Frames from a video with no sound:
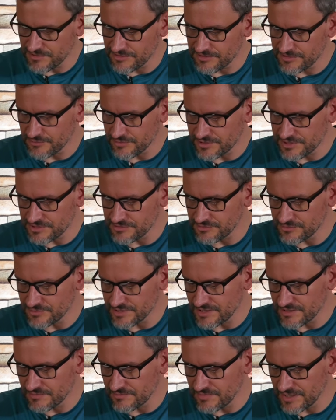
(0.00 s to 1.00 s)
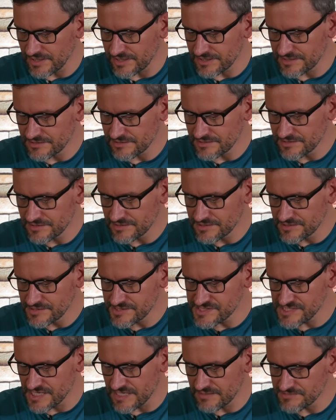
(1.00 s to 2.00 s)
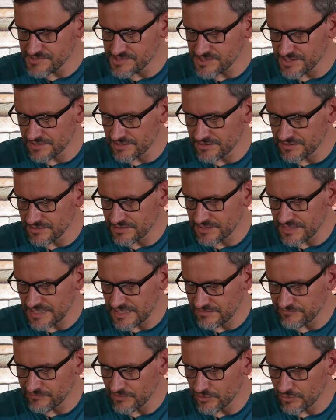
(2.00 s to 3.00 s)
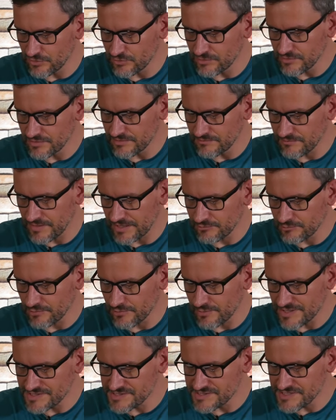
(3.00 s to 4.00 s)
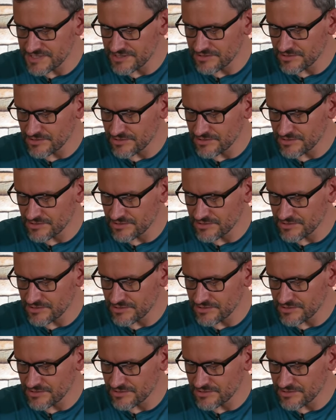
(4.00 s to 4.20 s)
a 32 gigabyte Samsung Evo micro SD